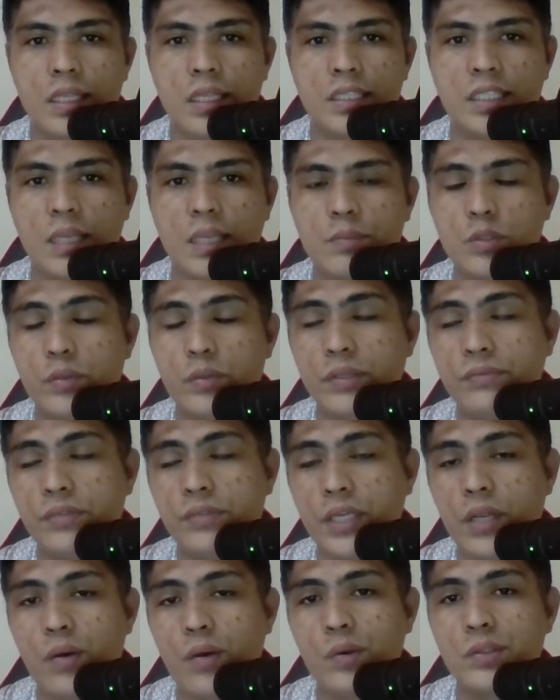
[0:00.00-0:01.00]
that comes with
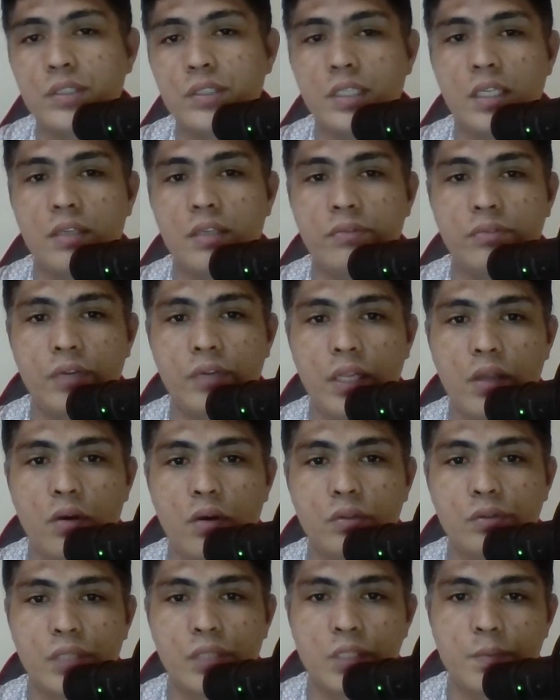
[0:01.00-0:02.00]
free hosting free
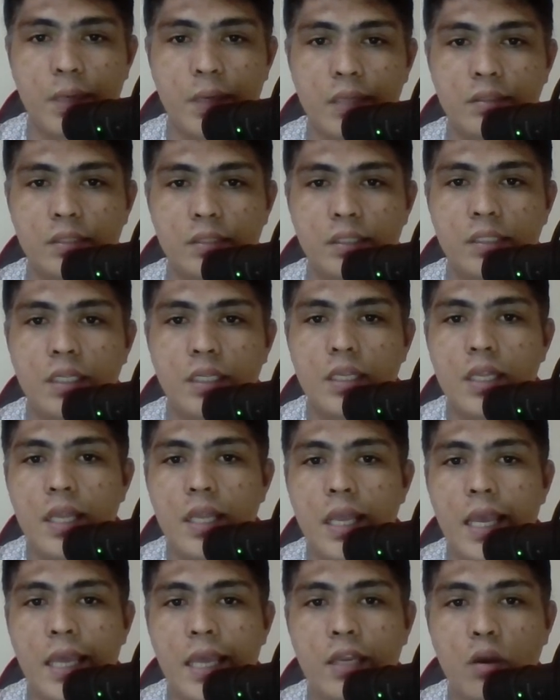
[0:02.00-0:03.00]
autoresponder
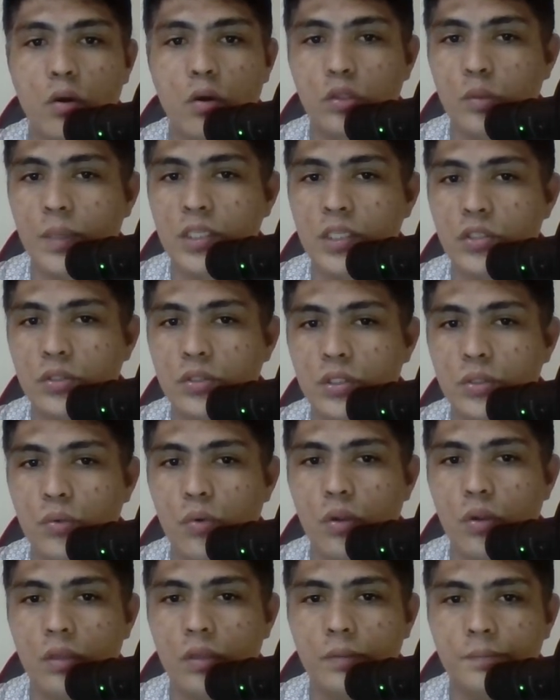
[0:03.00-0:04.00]
and automation
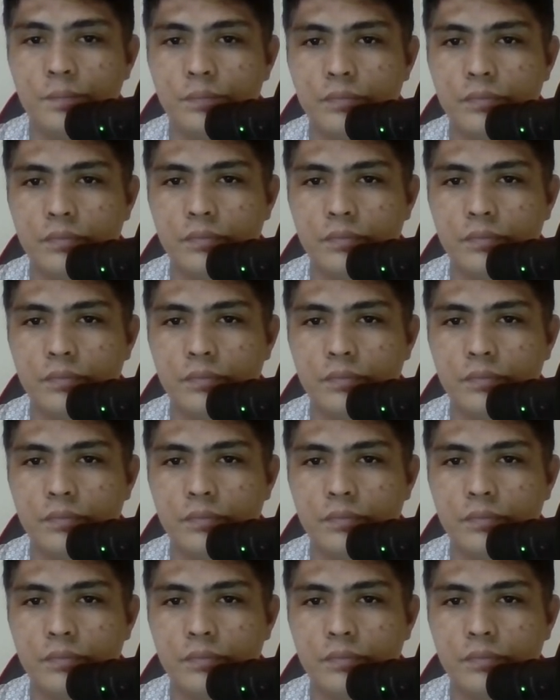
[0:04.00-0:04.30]
tool